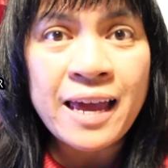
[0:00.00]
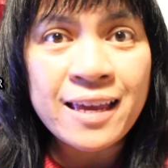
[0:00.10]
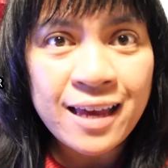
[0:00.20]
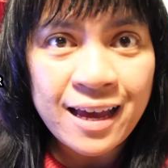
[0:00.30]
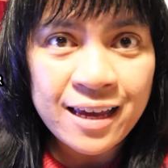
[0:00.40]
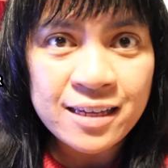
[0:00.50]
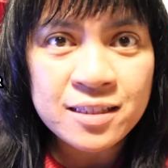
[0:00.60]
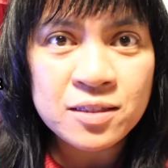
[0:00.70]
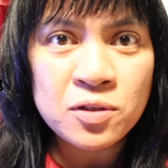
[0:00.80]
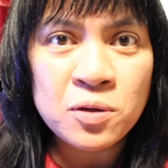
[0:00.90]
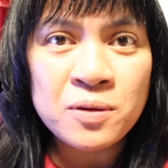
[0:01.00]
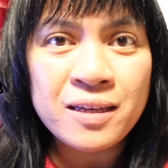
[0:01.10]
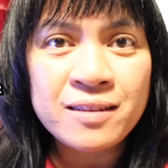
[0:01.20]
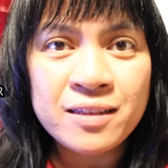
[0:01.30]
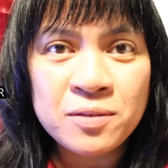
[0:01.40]
Hi guys, so
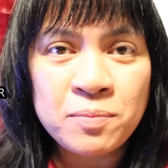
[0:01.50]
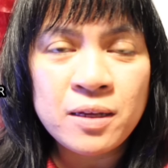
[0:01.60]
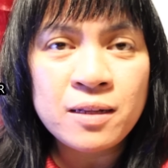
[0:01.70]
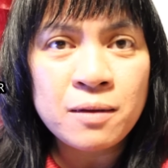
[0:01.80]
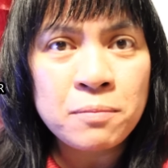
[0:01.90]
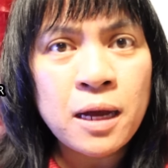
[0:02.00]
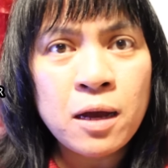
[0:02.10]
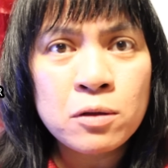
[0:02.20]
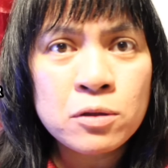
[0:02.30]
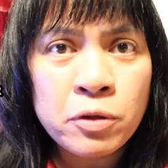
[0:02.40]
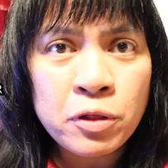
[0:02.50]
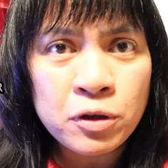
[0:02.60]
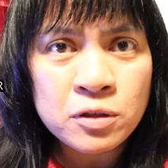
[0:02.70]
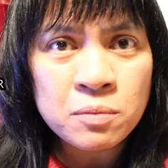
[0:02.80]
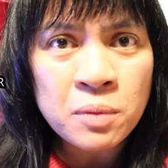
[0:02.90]
it has been about
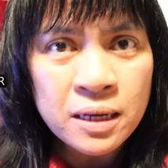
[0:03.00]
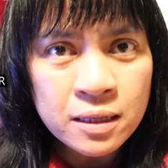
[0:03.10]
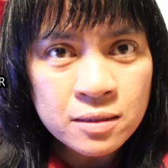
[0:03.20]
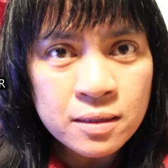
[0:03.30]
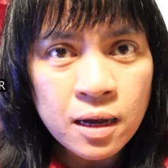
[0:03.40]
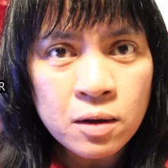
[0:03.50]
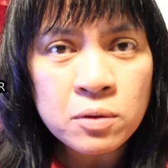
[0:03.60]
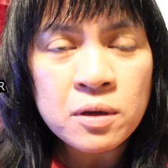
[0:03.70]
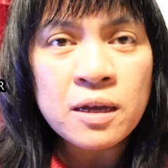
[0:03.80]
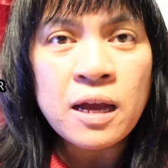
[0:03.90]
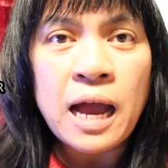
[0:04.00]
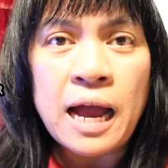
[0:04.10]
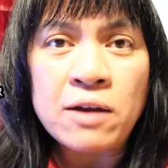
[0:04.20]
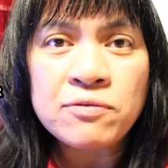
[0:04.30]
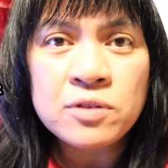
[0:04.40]
30 minutes now
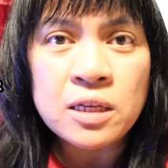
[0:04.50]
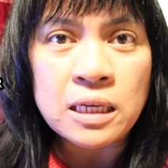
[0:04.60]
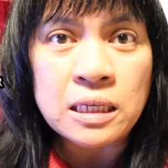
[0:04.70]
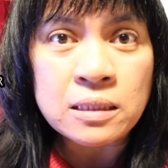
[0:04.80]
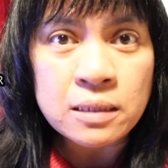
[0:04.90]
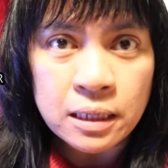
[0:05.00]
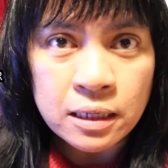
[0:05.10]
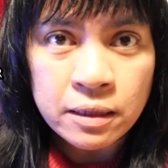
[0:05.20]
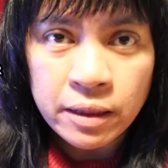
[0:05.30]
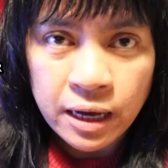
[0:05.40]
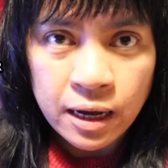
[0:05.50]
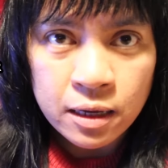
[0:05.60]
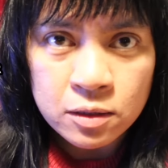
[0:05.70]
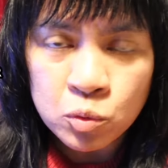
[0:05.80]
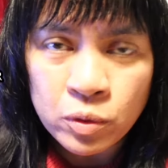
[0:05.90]
after eating
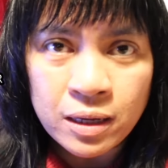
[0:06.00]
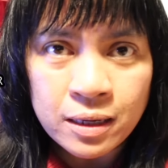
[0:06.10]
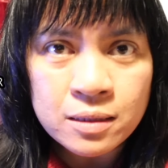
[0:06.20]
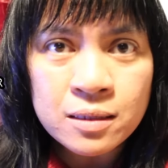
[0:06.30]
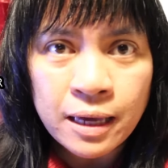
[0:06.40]
that really